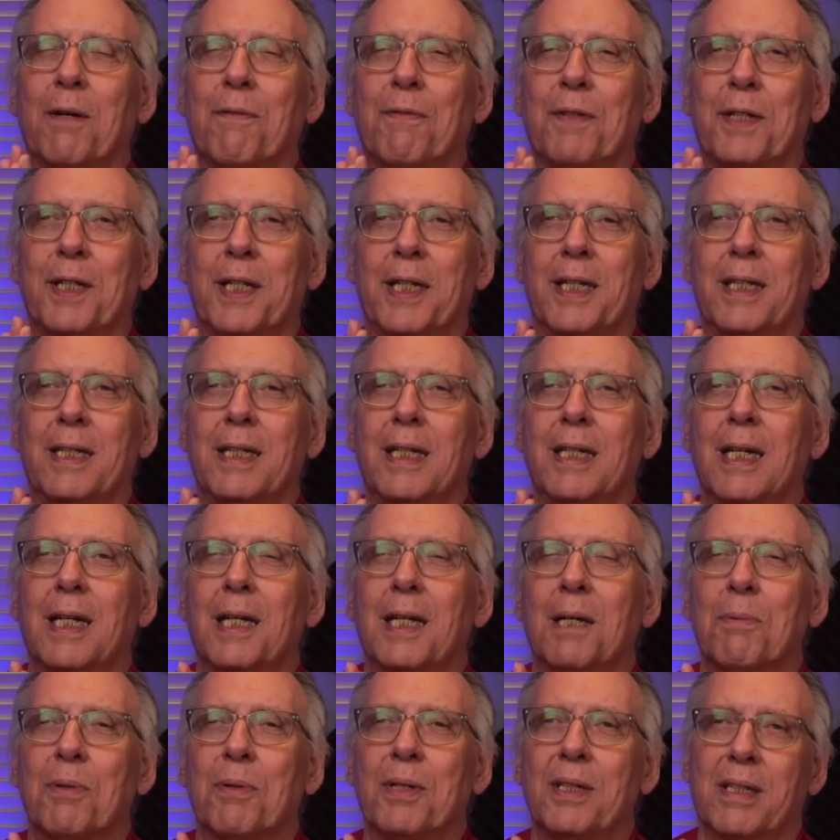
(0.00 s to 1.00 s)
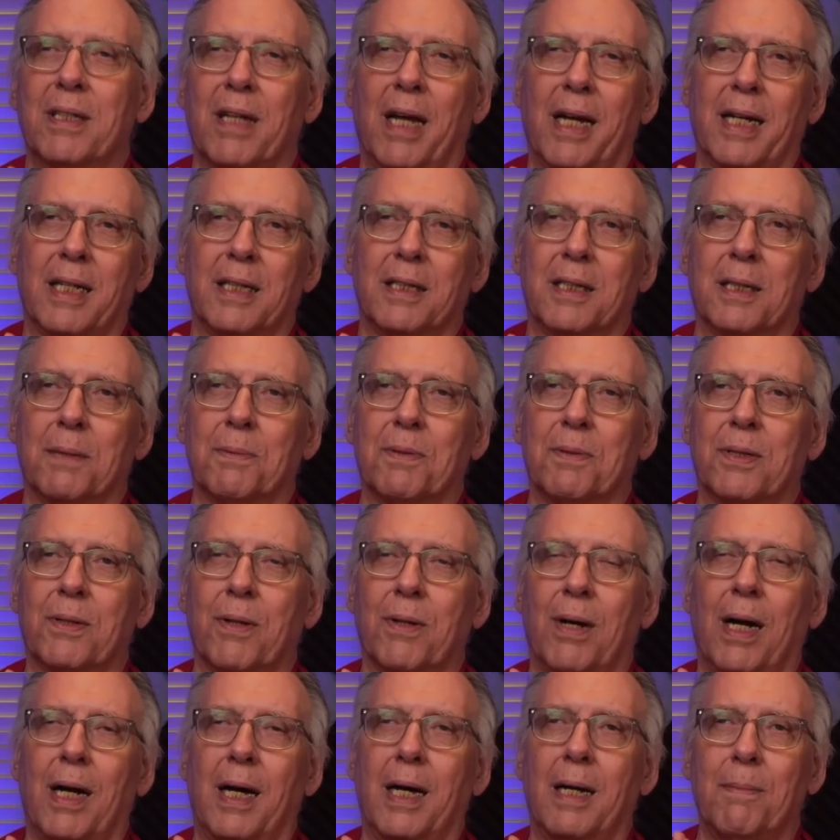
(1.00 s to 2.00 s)
If you did, please like and
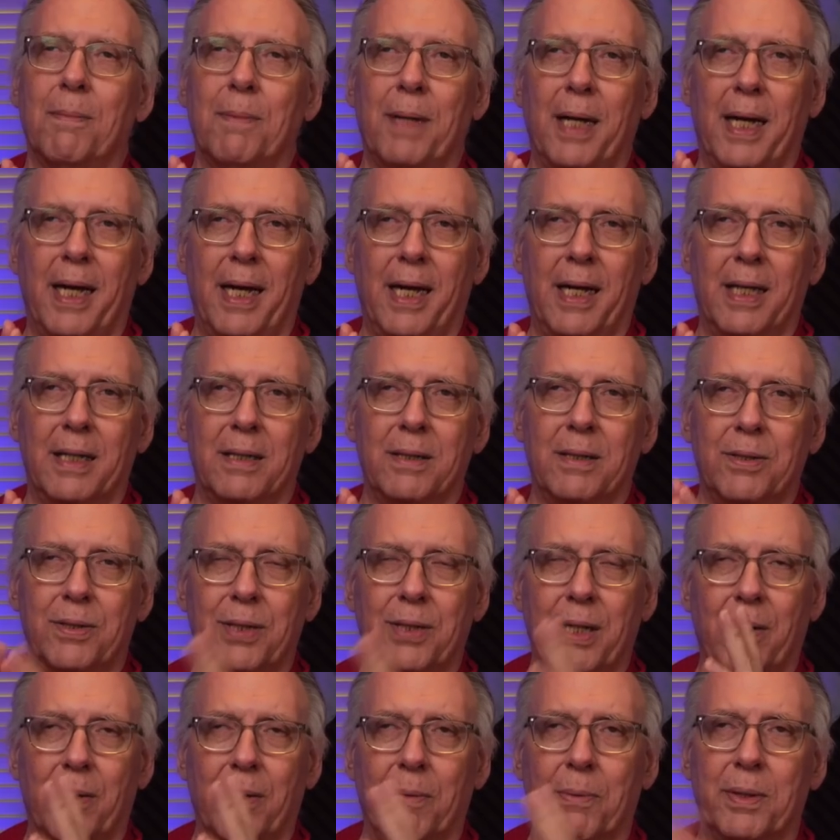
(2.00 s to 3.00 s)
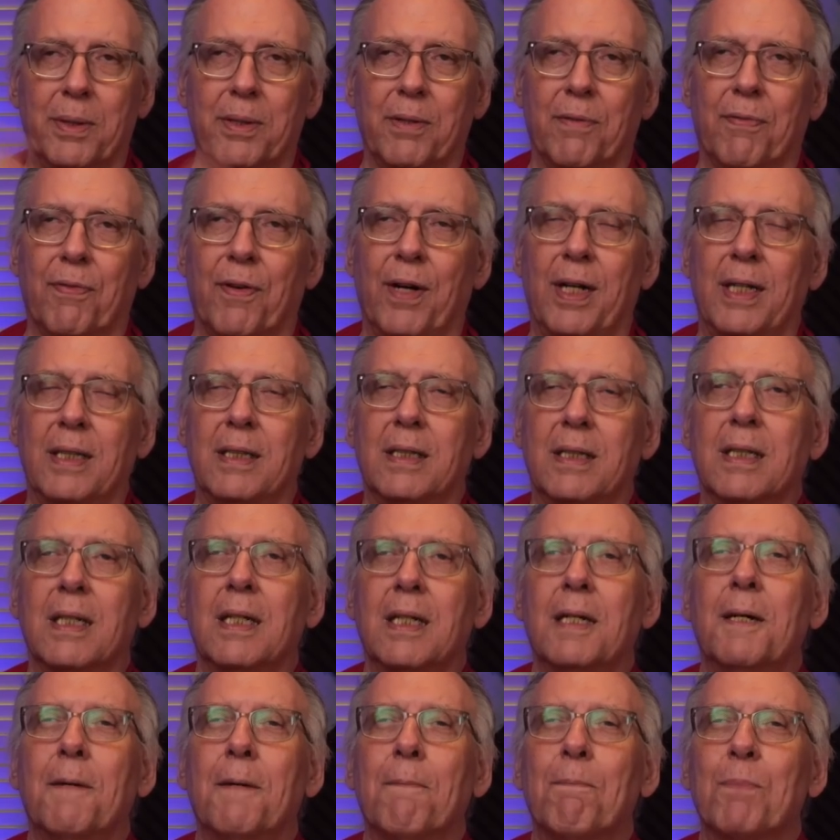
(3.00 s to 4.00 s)
subscribe and share it with your friends.
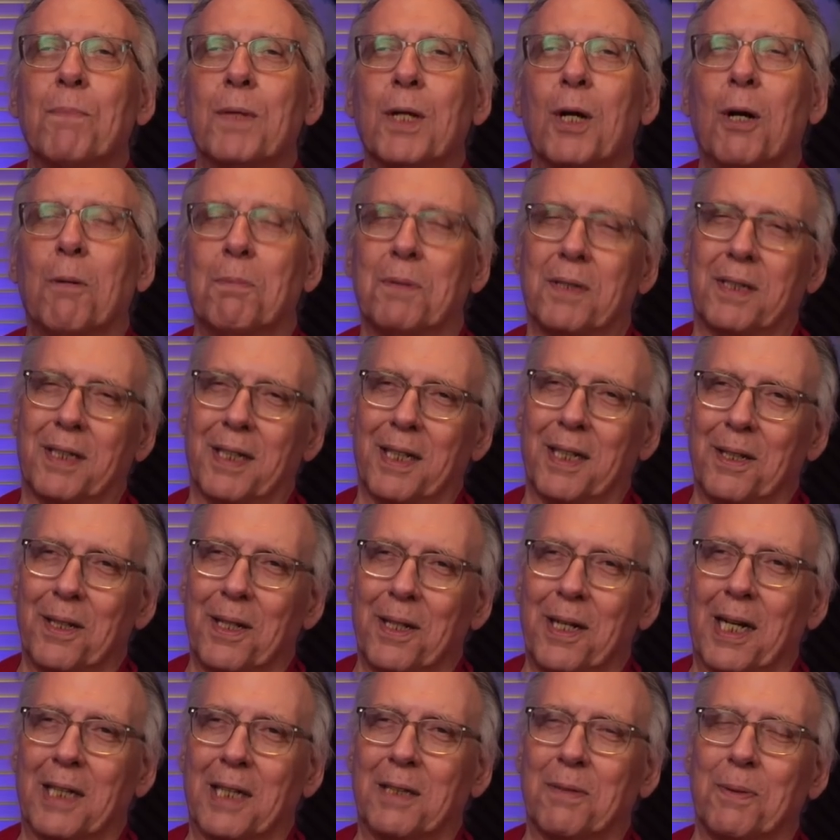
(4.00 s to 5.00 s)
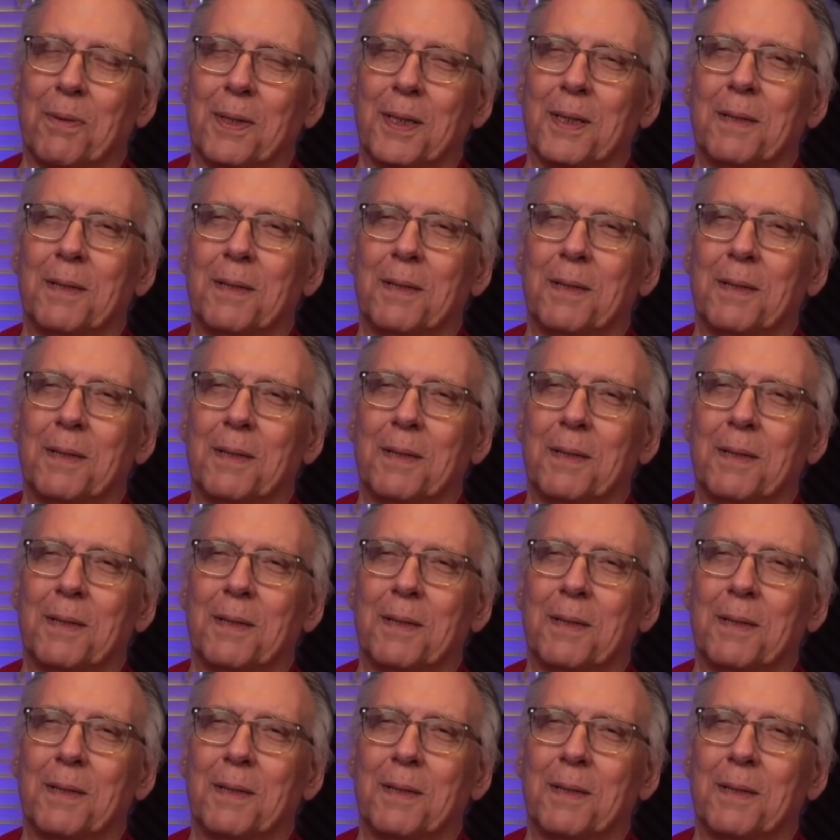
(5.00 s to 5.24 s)
Hope to see you in the next one.